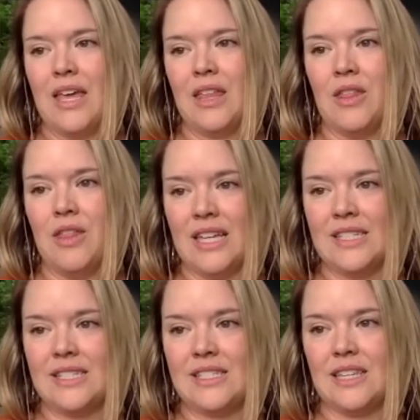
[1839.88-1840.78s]

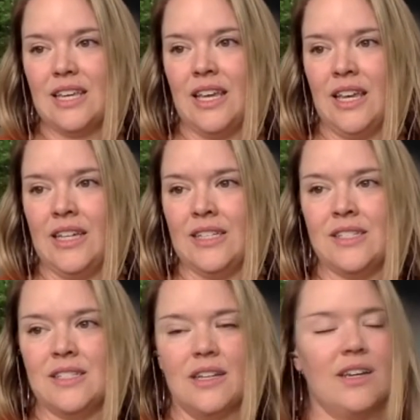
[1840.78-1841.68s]

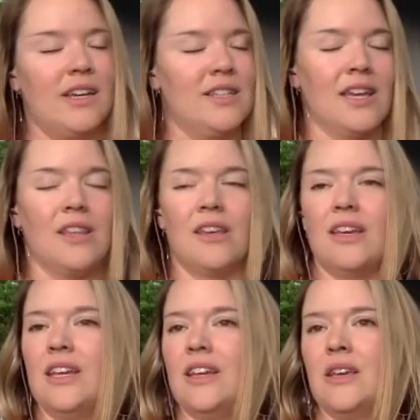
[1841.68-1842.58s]
it's like,
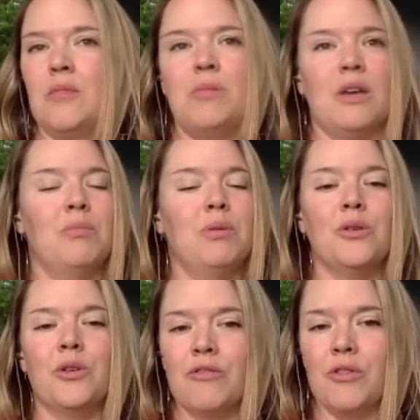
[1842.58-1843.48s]
it can be a
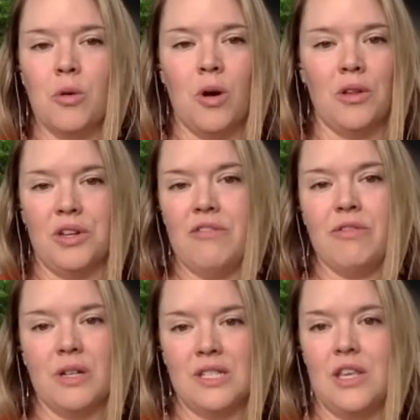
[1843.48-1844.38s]
beautiful quality
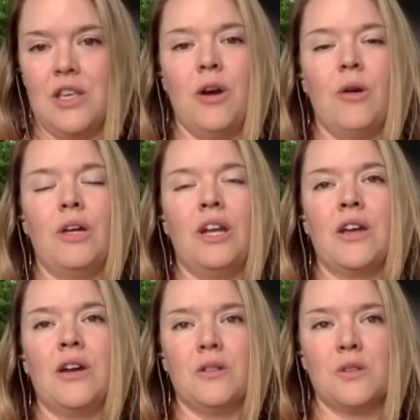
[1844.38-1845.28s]
for a CEO, and it
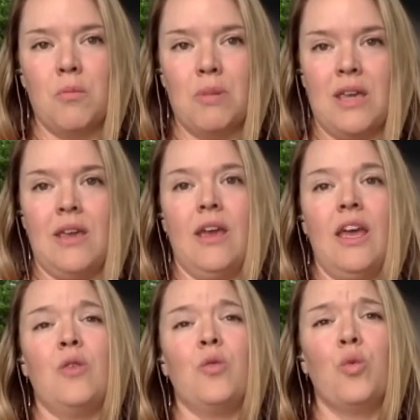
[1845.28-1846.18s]
can also be
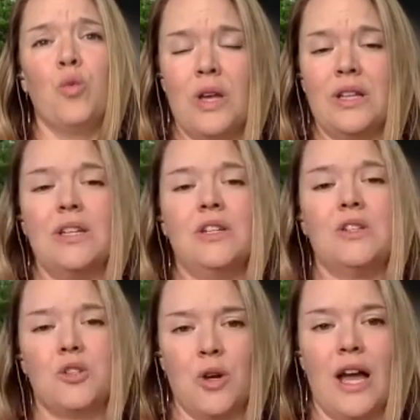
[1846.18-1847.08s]
a really
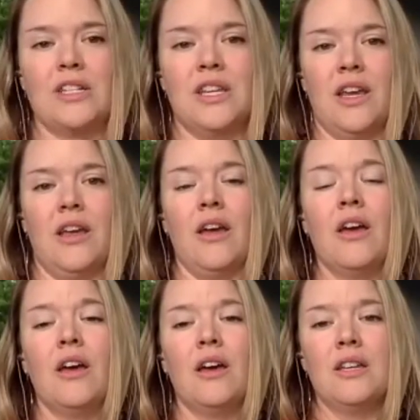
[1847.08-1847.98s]
distracting,
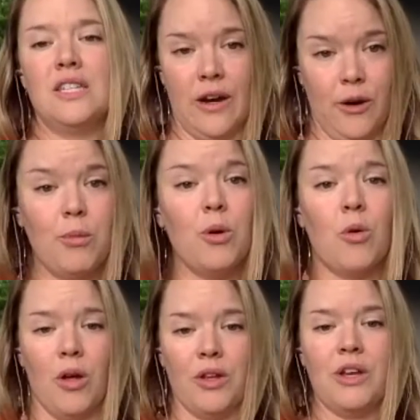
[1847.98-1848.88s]
terrible
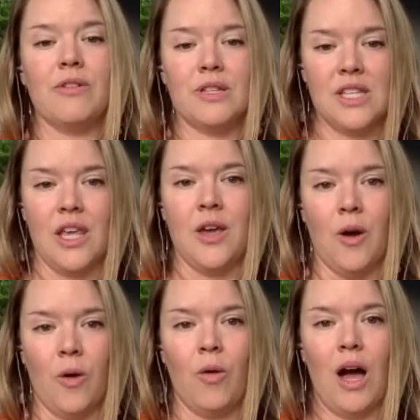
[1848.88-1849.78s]
quality for a CEO,